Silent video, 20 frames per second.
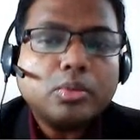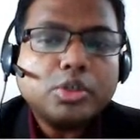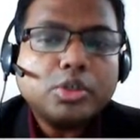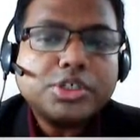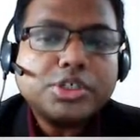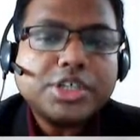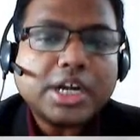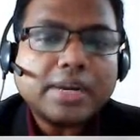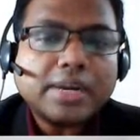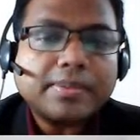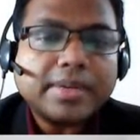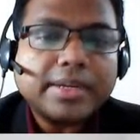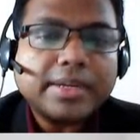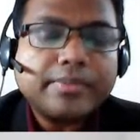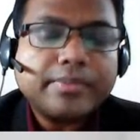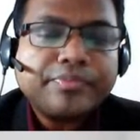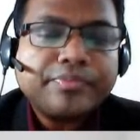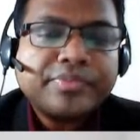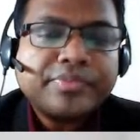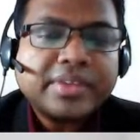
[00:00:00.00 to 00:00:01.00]

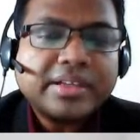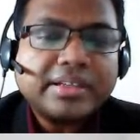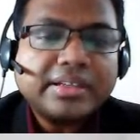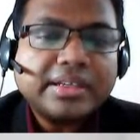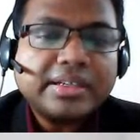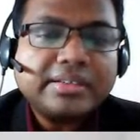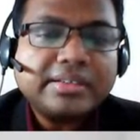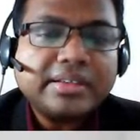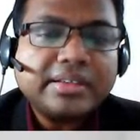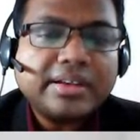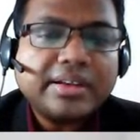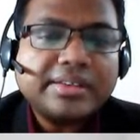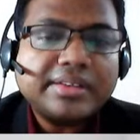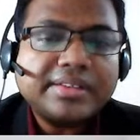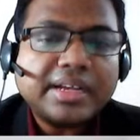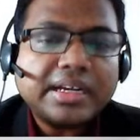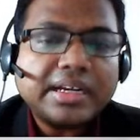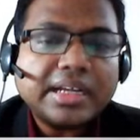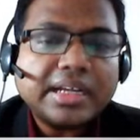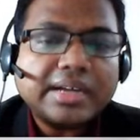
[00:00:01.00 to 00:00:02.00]
sharply. These
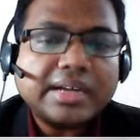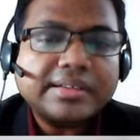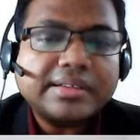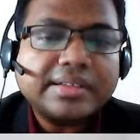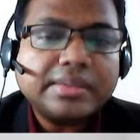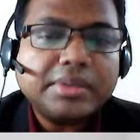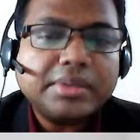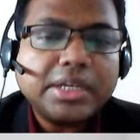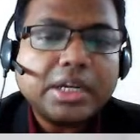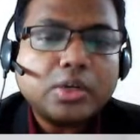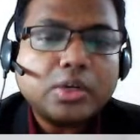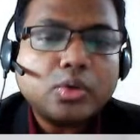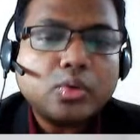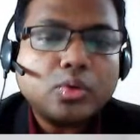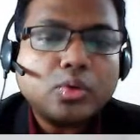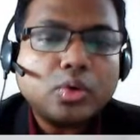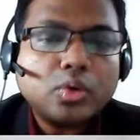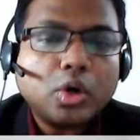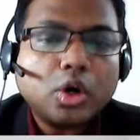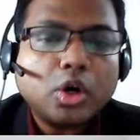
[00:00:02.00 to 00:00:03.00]
results are similar
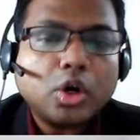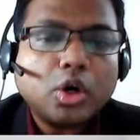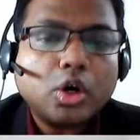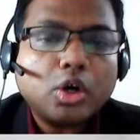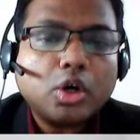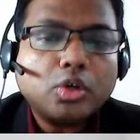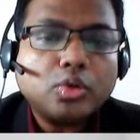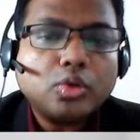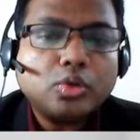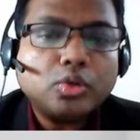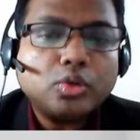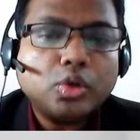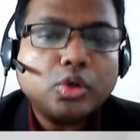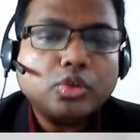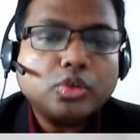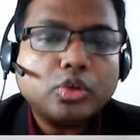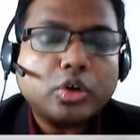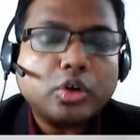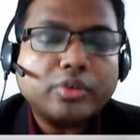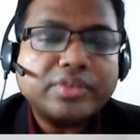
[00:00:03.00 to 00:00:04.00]
to
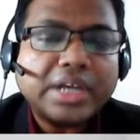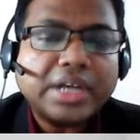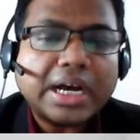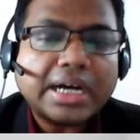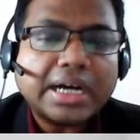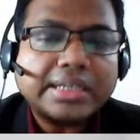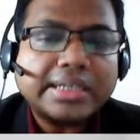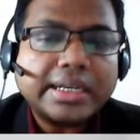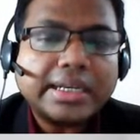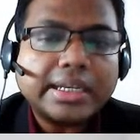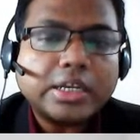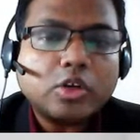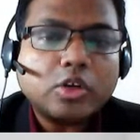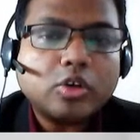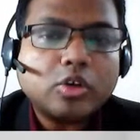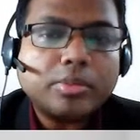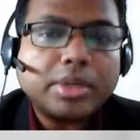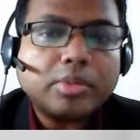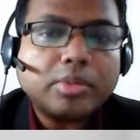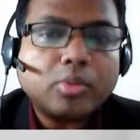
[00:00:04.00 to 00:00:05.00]
those of the other
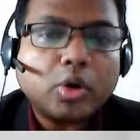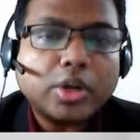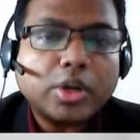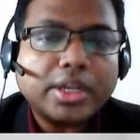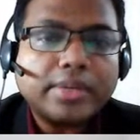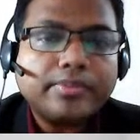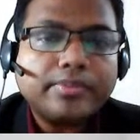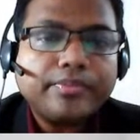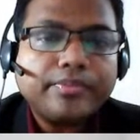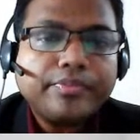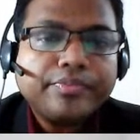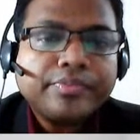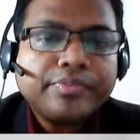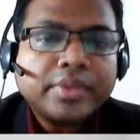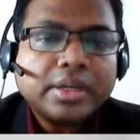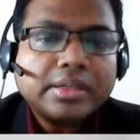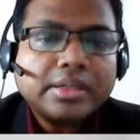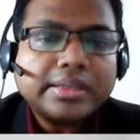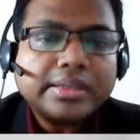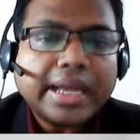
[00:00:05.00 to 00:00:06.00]
economic model.
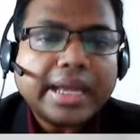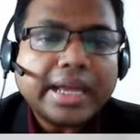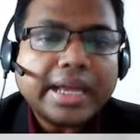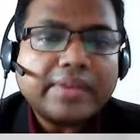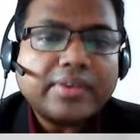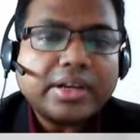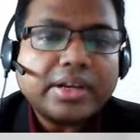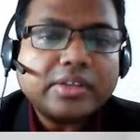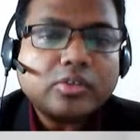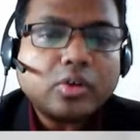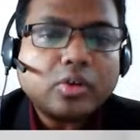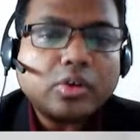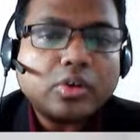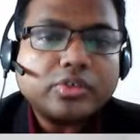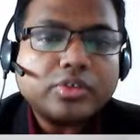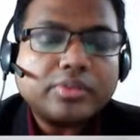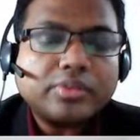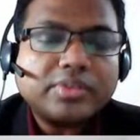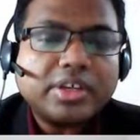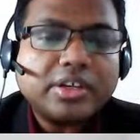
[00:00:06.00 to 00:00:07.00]
The average
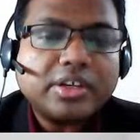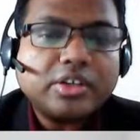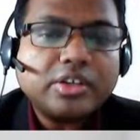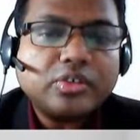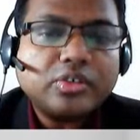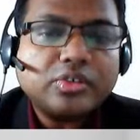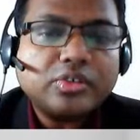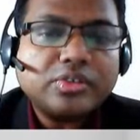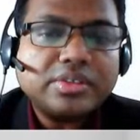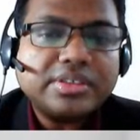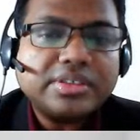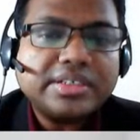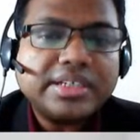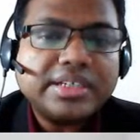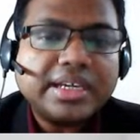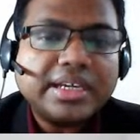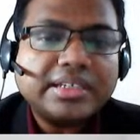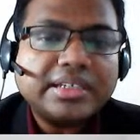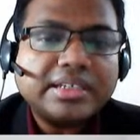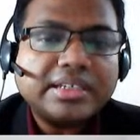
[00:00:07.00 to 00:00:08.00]
cost of the reduced
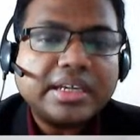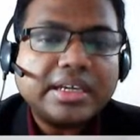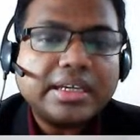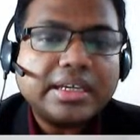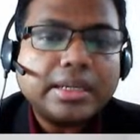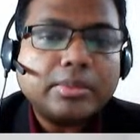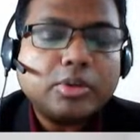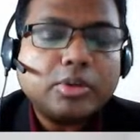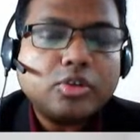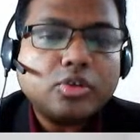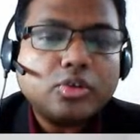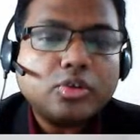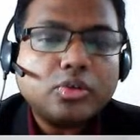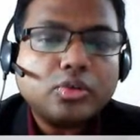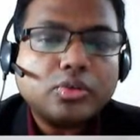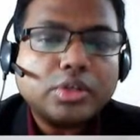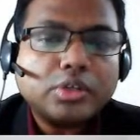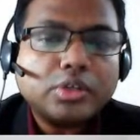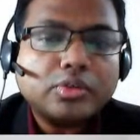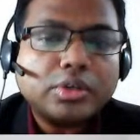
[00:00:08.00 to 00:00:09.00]
GHA emission
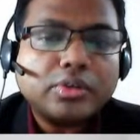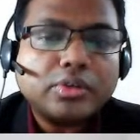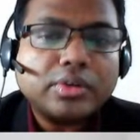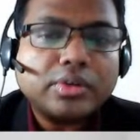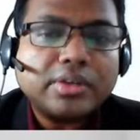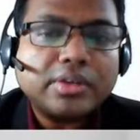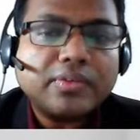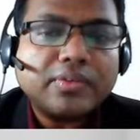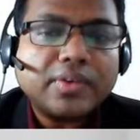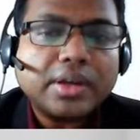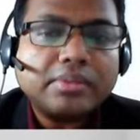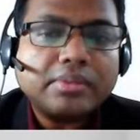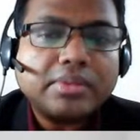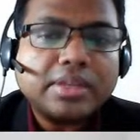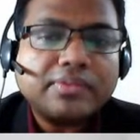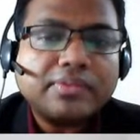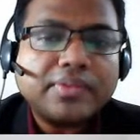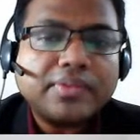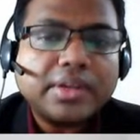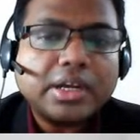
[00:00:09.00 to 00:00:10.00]
2025,
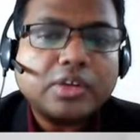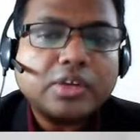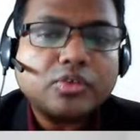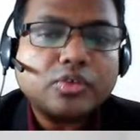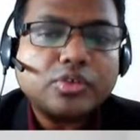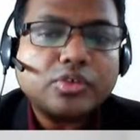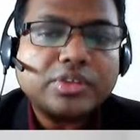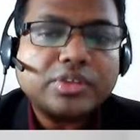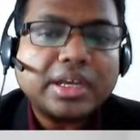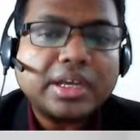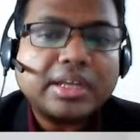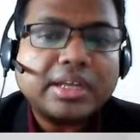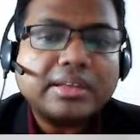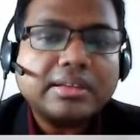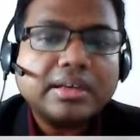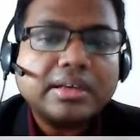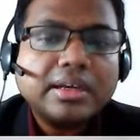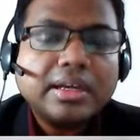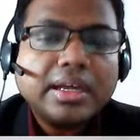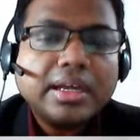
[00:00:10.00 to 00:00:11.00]
the figure shows as
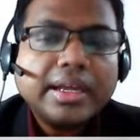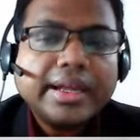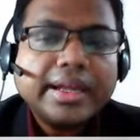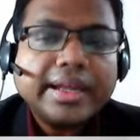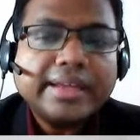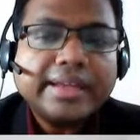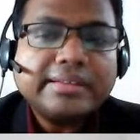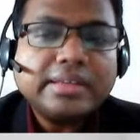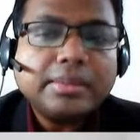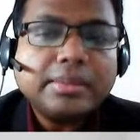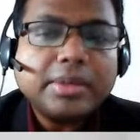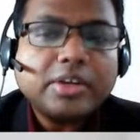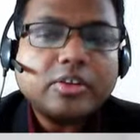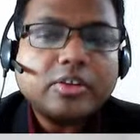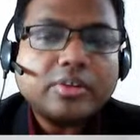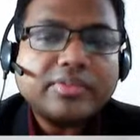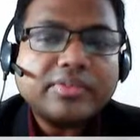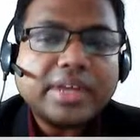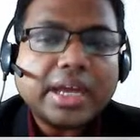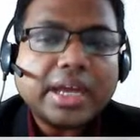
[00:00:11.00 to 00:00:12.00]

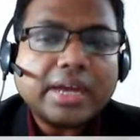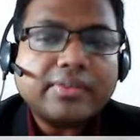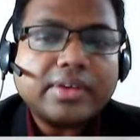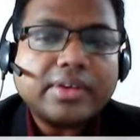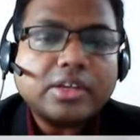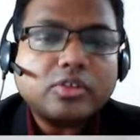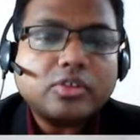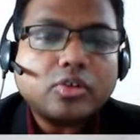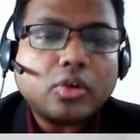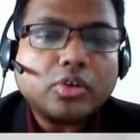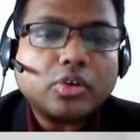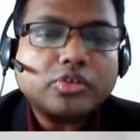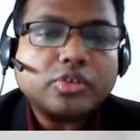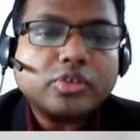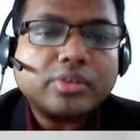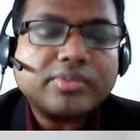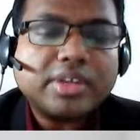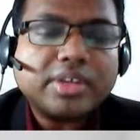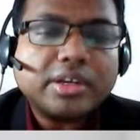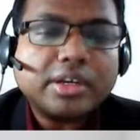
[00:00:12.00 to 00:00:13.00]
estimates of the average cost
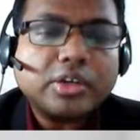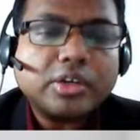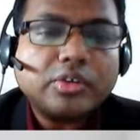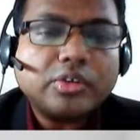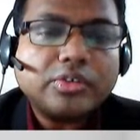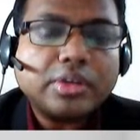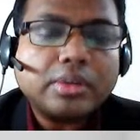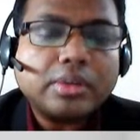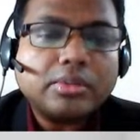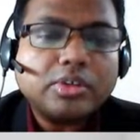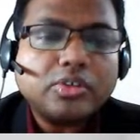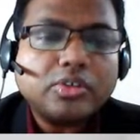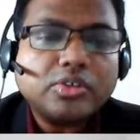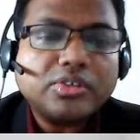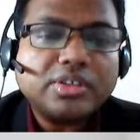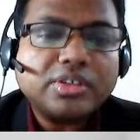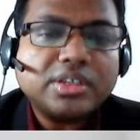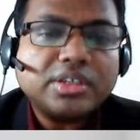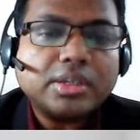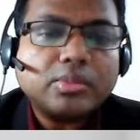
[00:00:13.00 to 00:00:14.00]
of the reduced
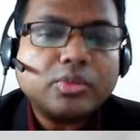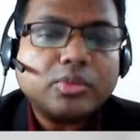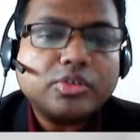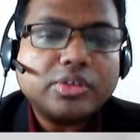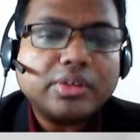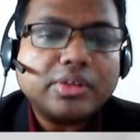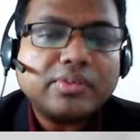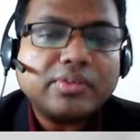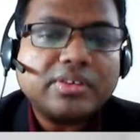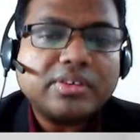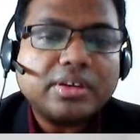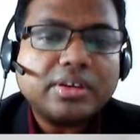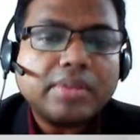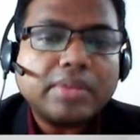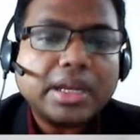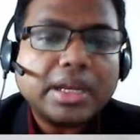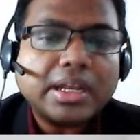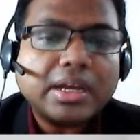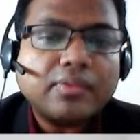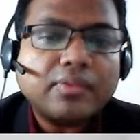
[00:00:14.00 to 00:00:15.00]
emissions in the most efficient
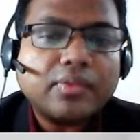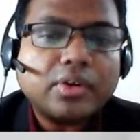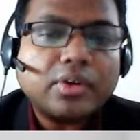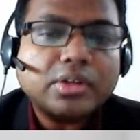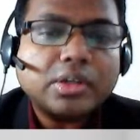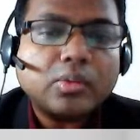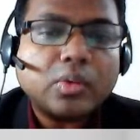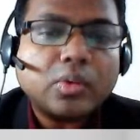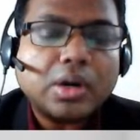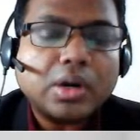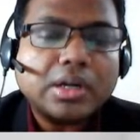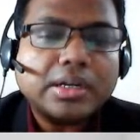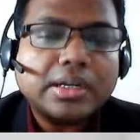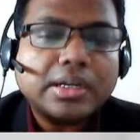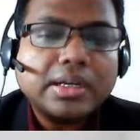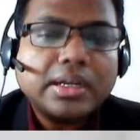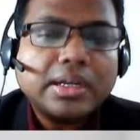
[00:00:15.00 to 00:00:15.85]
manner for the world